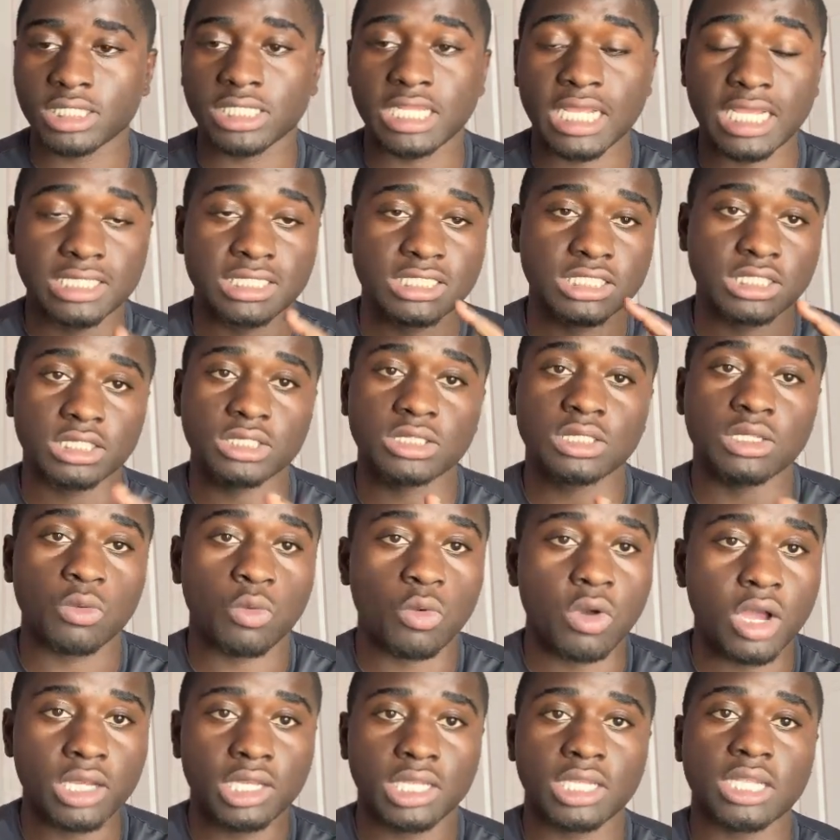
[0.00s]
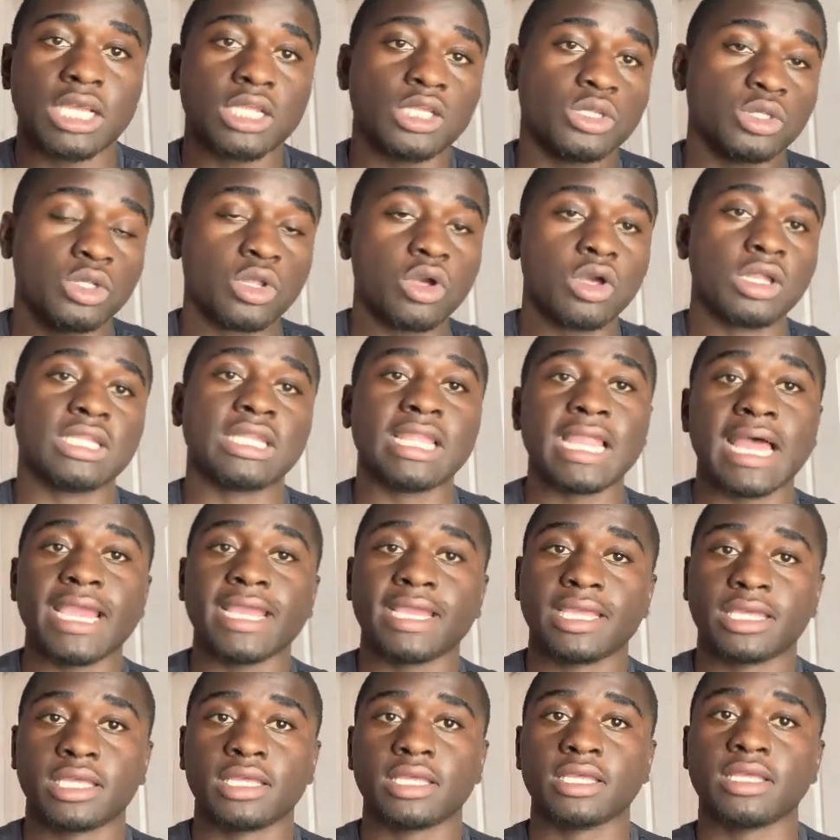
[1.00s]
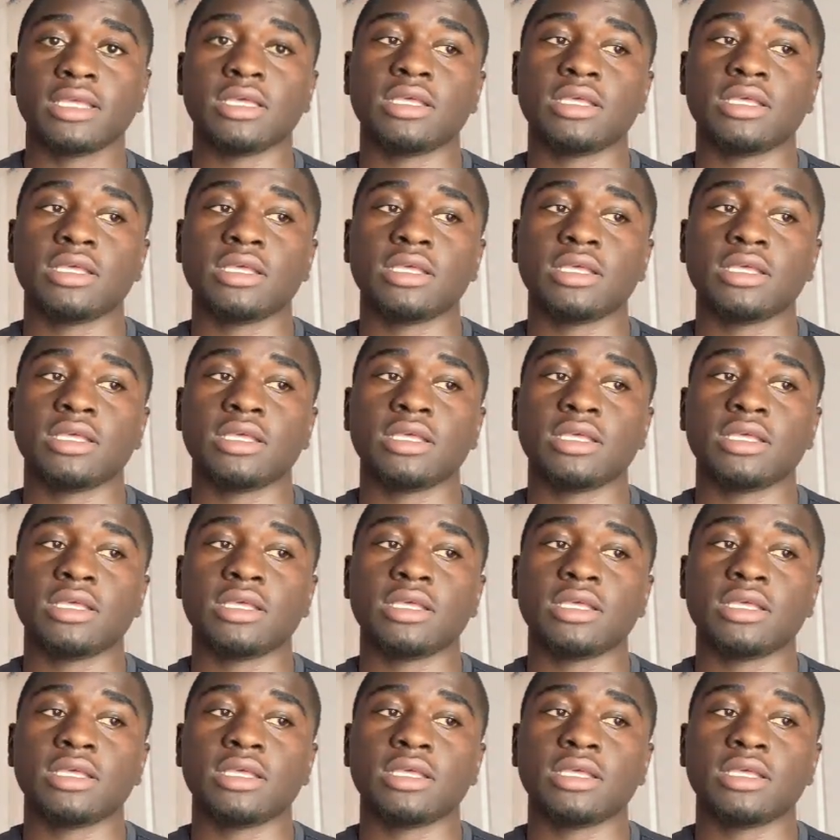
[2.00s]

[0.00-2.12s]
That's just the one that you don't like.